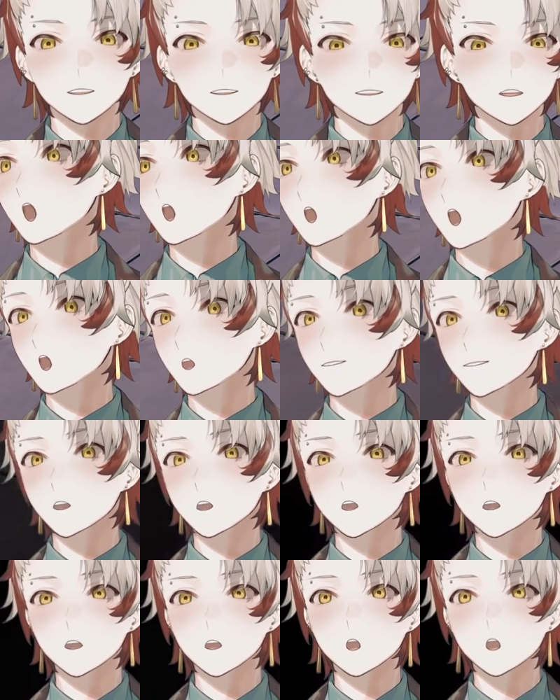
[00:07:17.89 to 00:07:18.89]
gives
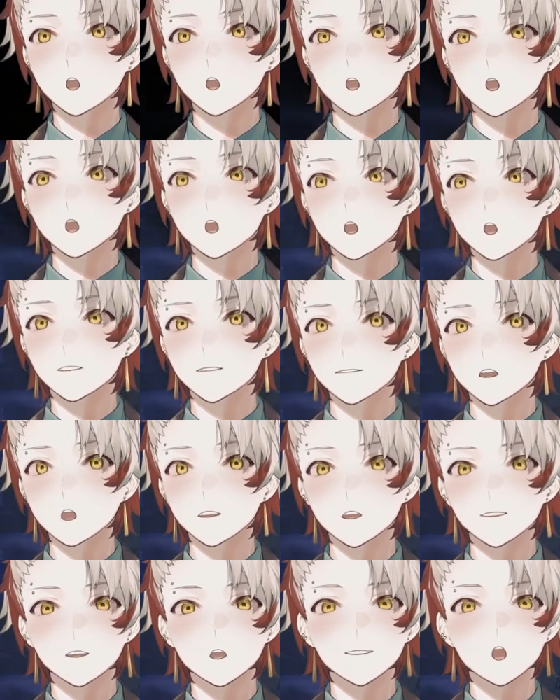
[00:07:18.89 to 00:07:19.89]
her most of
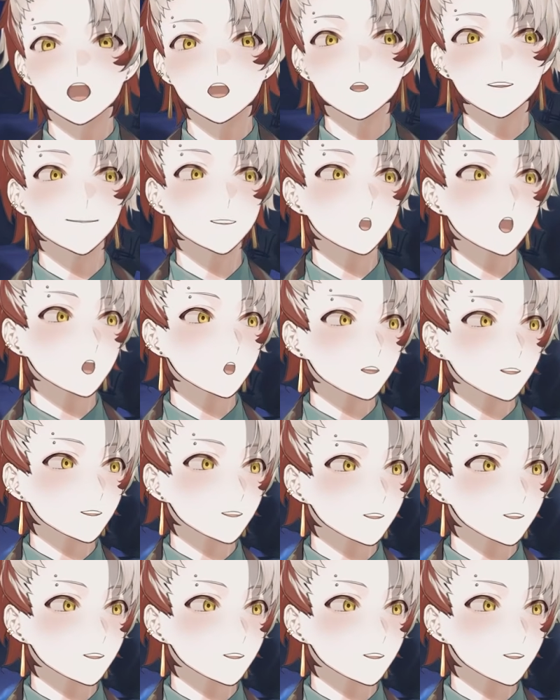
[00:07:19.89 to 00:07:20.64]
her passive stacks.